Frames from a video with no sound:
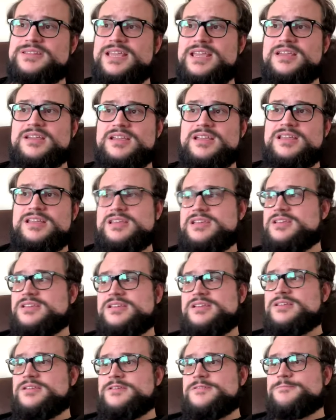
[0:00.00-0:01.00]
Like
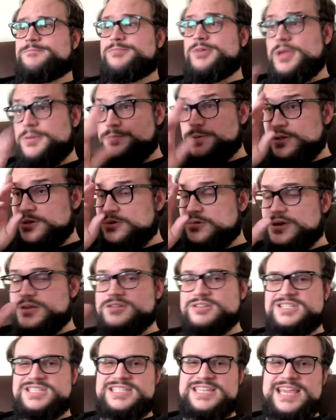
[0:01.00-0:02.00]
people who
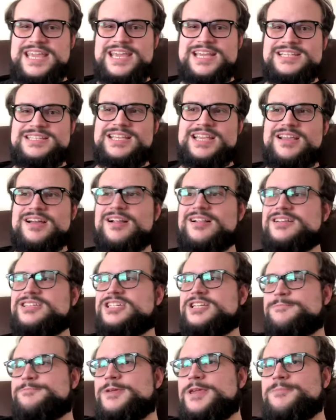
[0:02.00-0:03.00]
understand
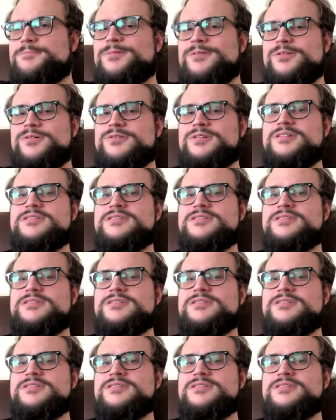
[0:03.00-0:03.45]
psychology, people who